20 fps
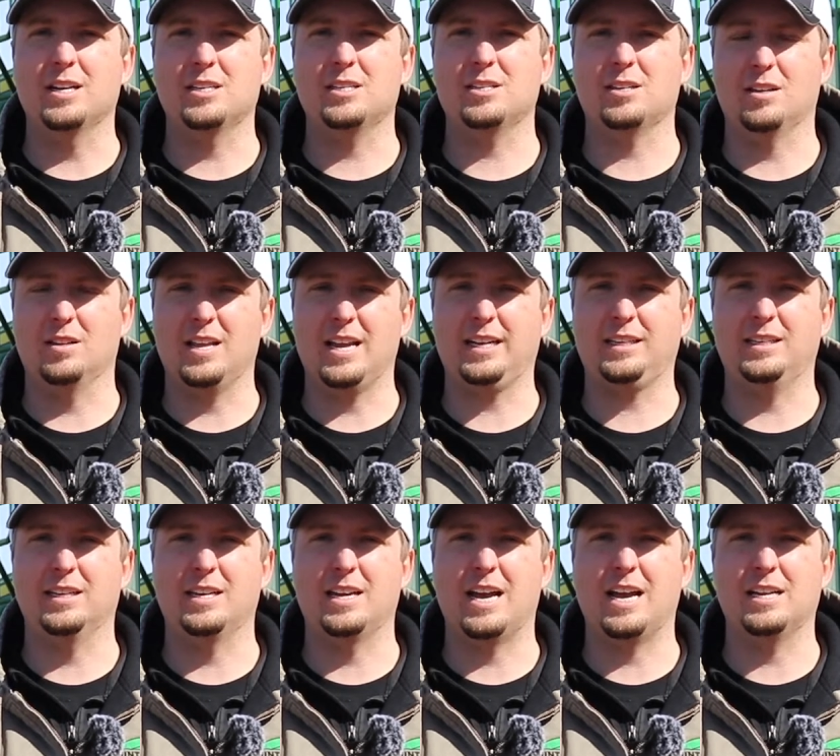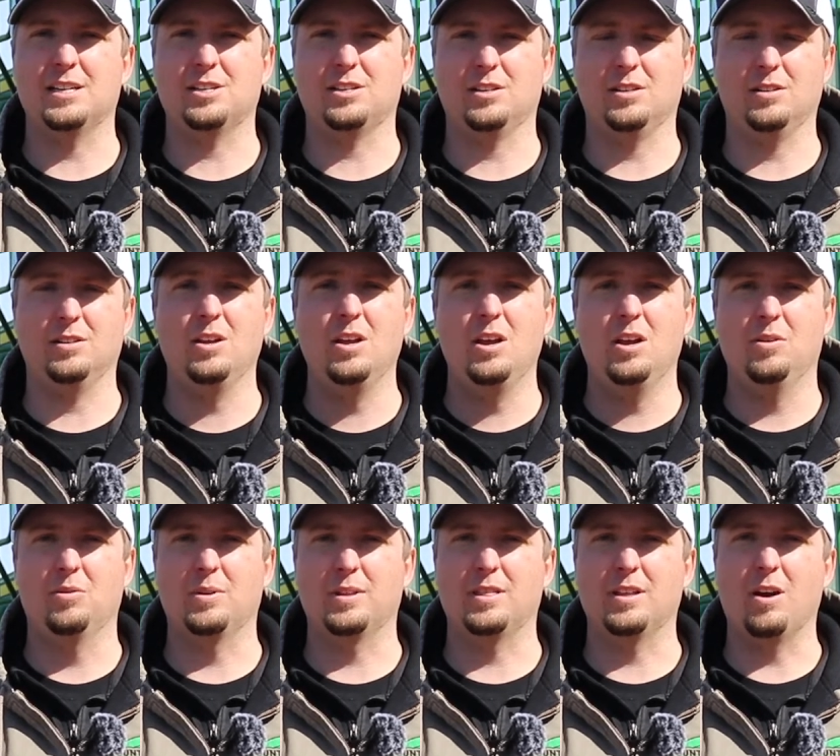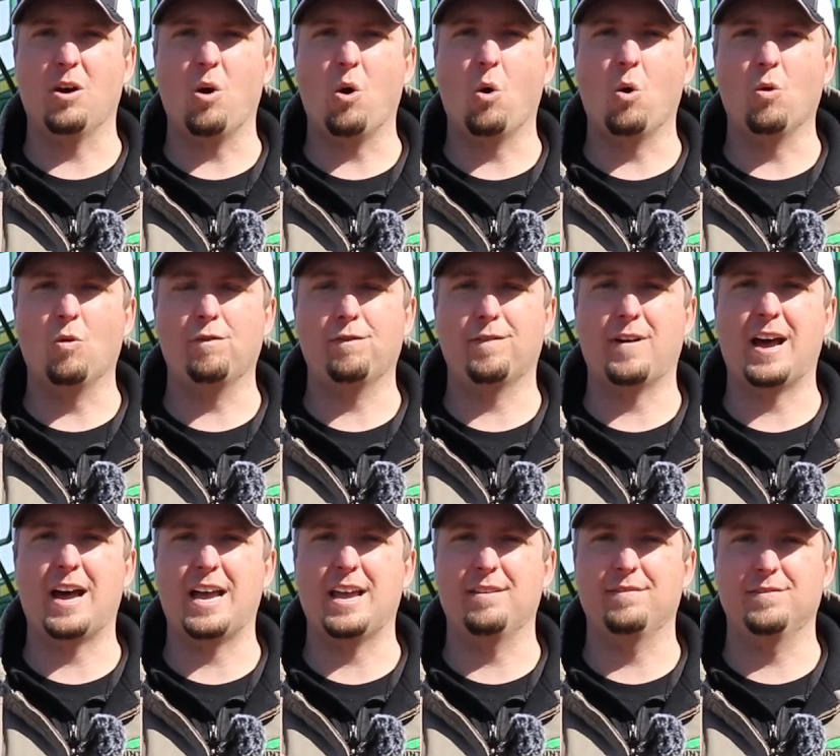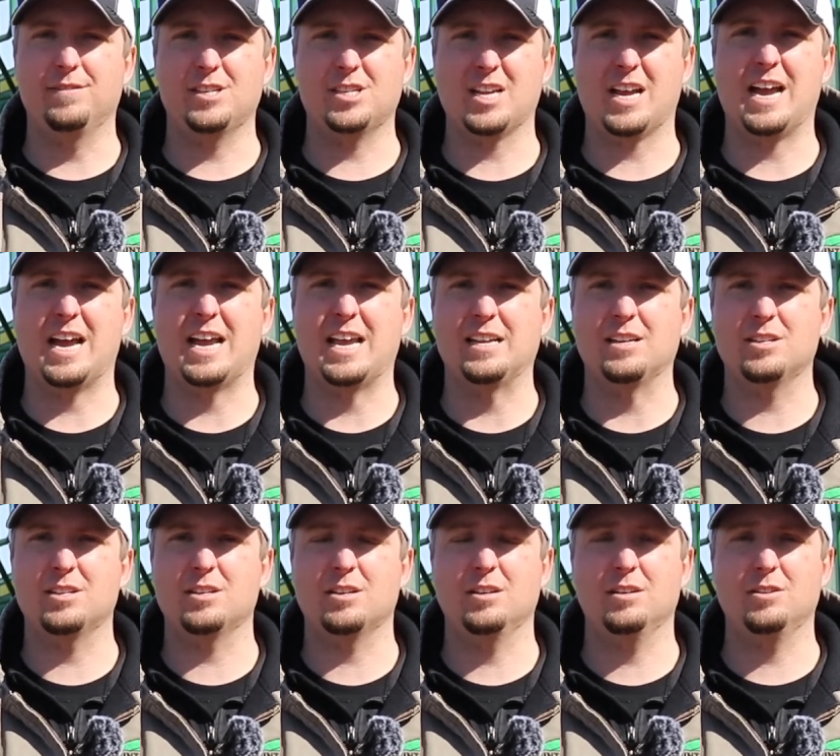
select a nozzle with a 0.5 size.